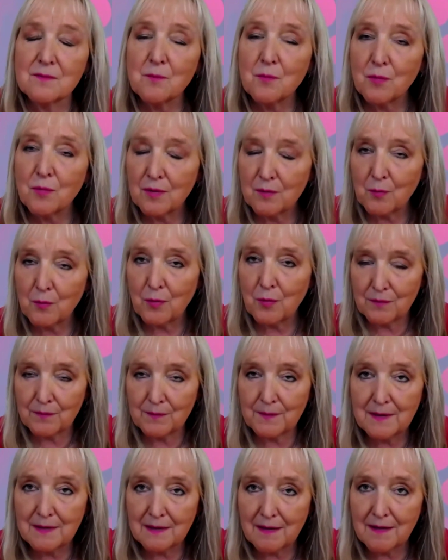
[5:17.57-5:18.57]
more and more
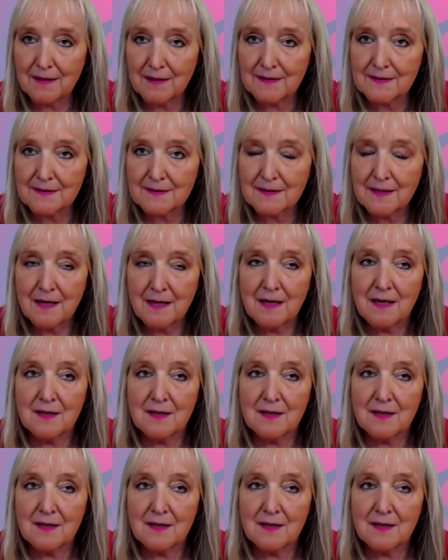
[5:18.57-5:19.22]
realize.